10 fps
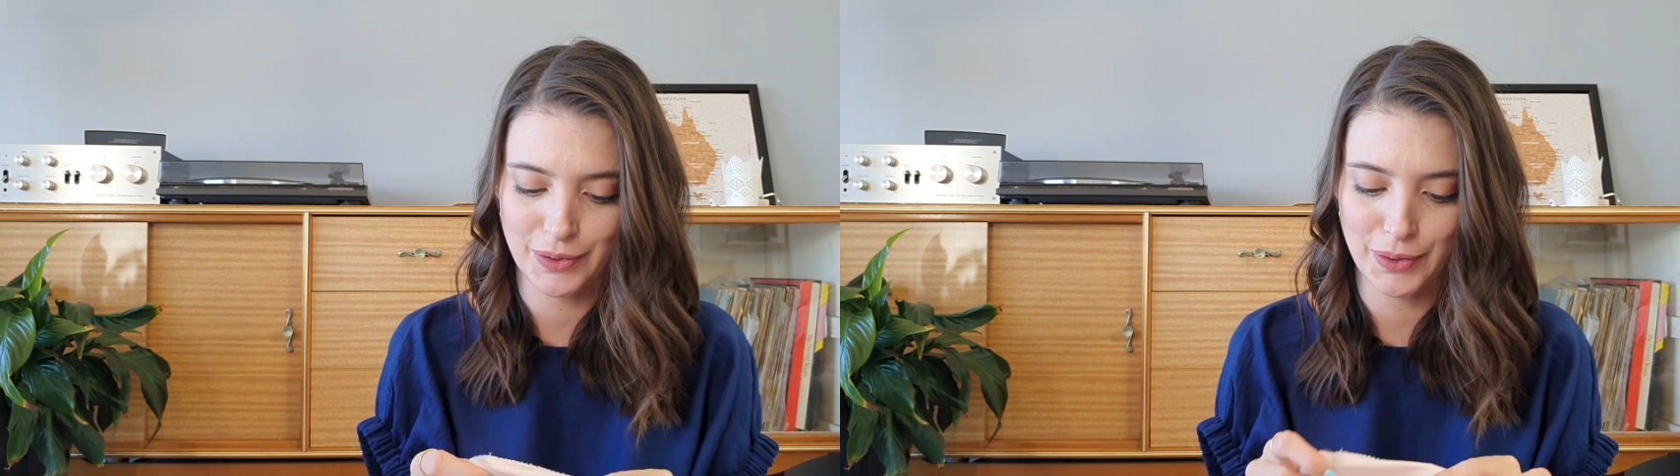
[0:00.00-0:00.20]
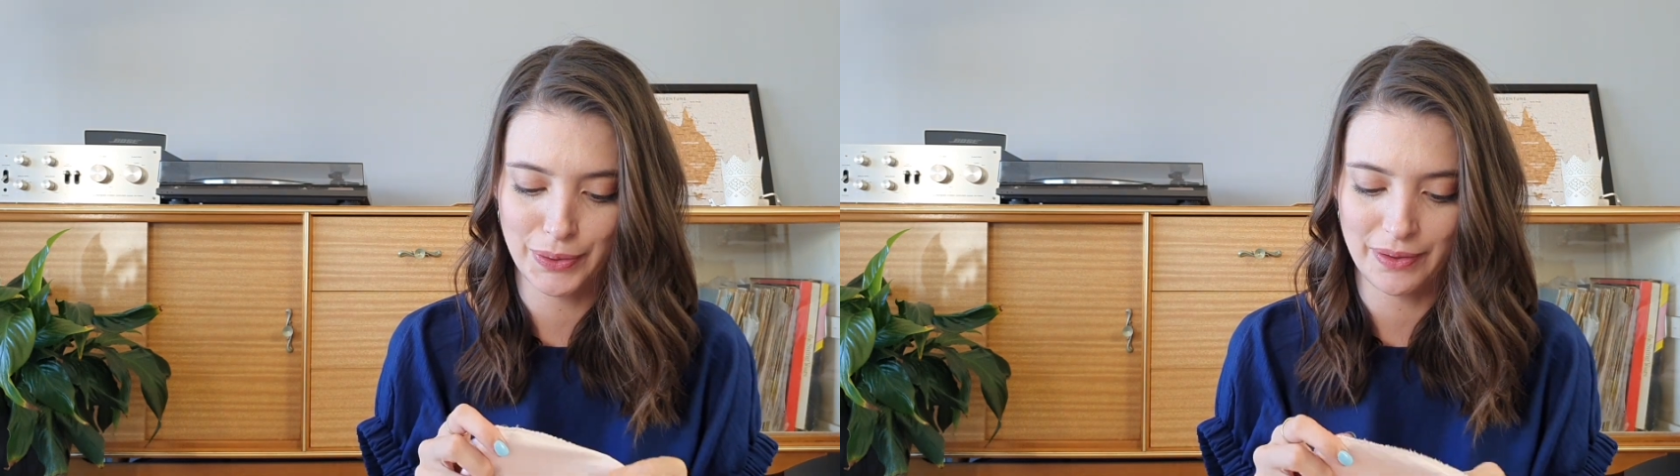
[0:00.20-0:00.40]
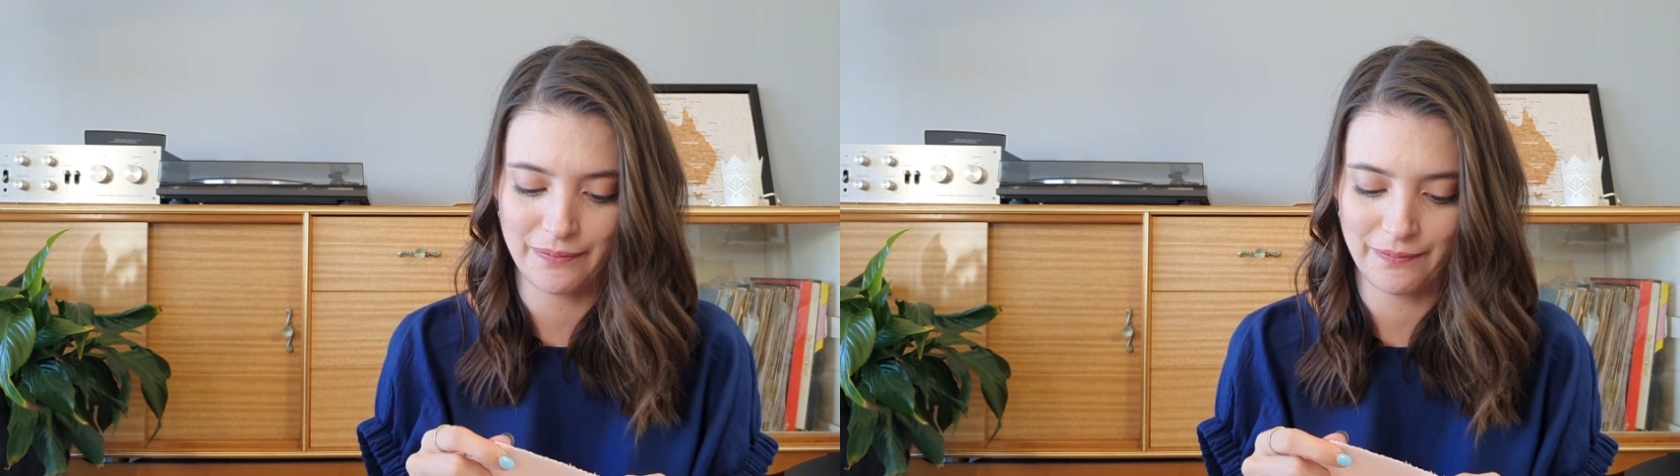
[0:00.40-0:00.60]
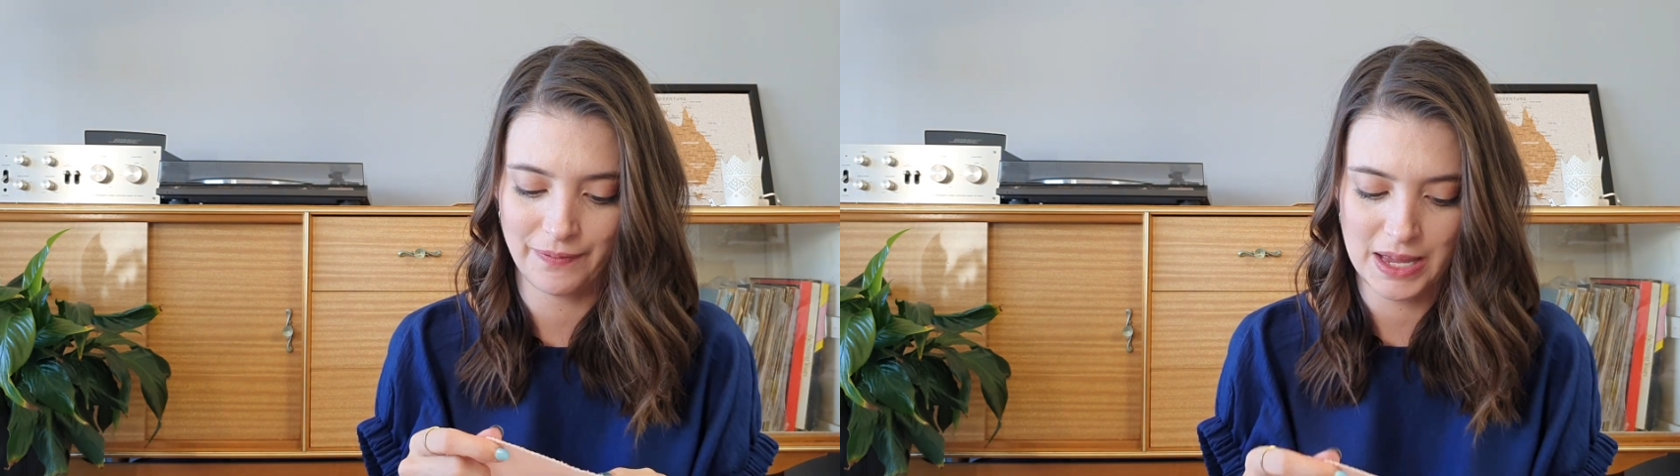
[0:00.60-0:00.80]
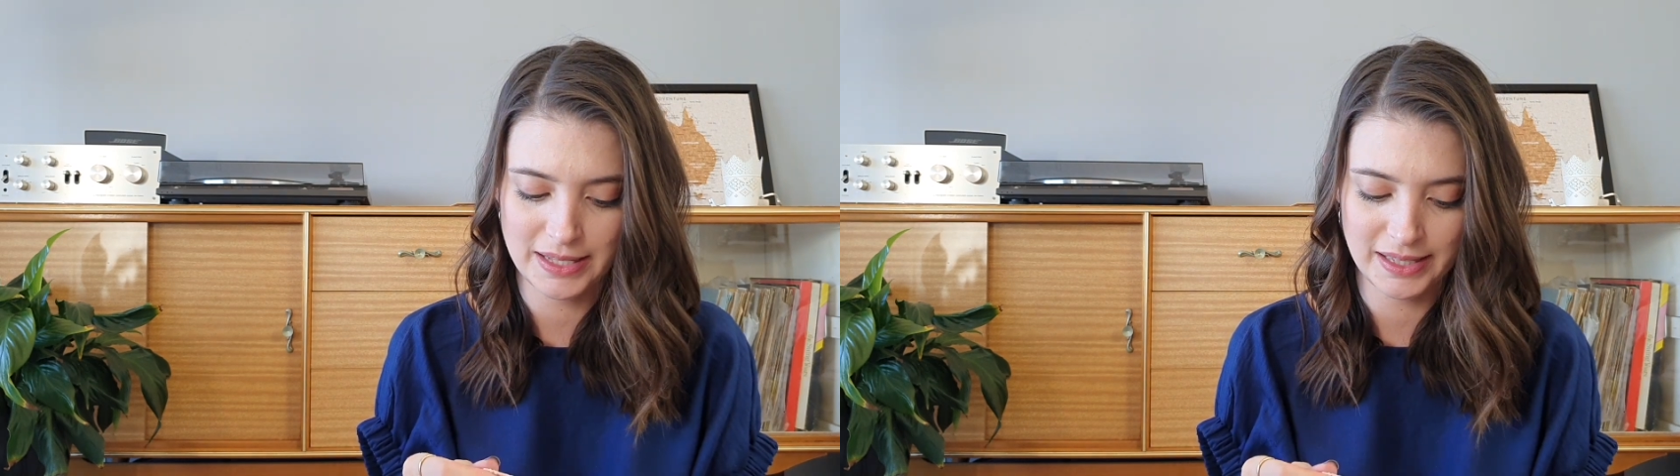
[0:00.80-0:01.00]
on the
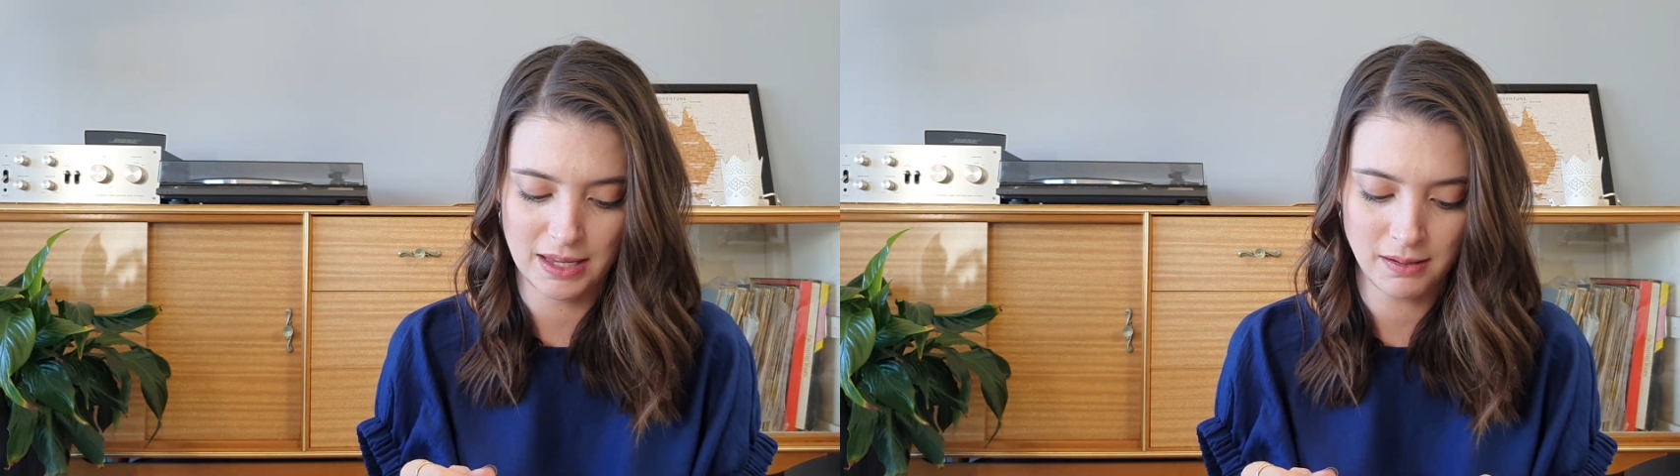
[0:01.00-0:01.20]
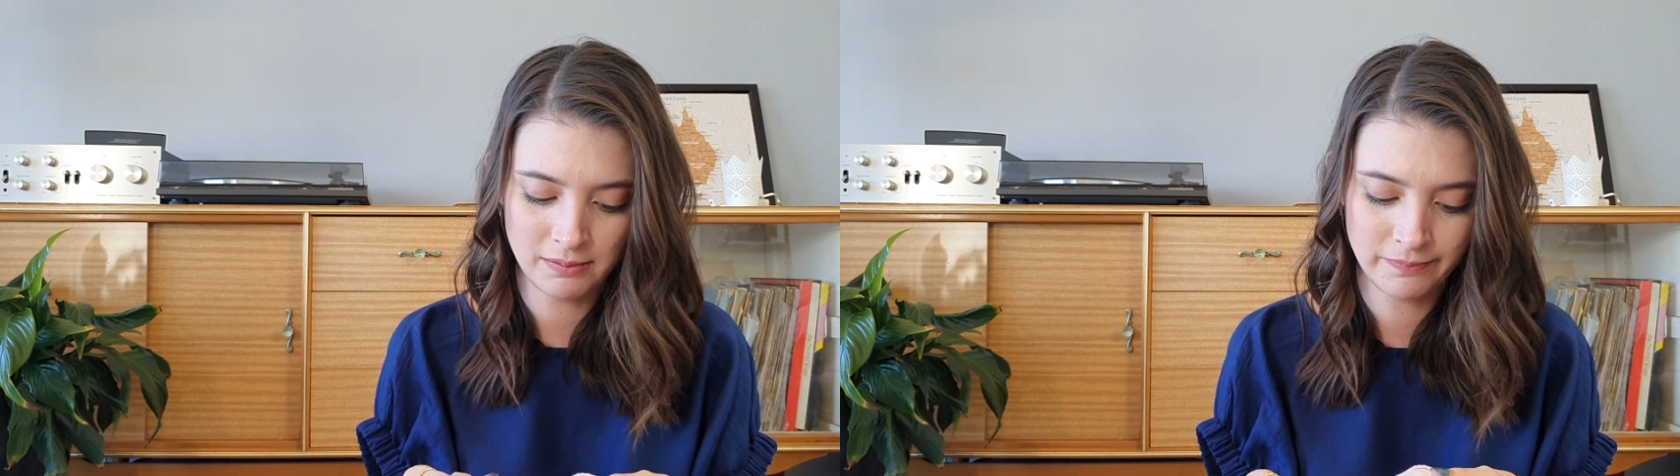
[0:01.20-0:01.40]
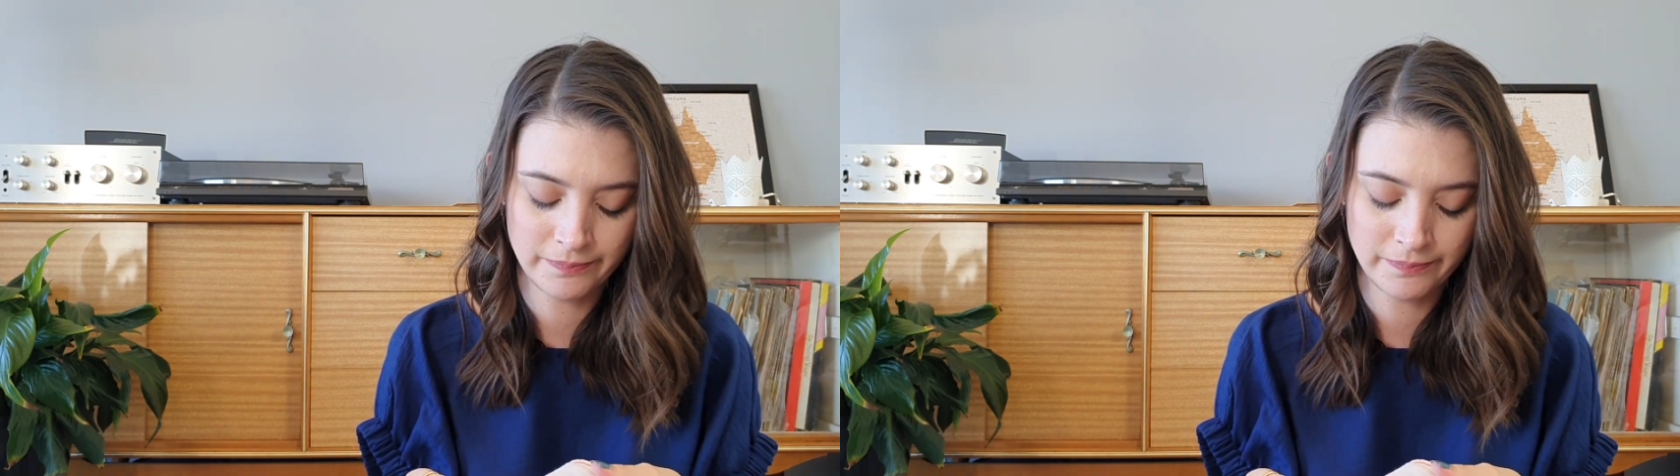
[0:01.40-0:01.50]
facing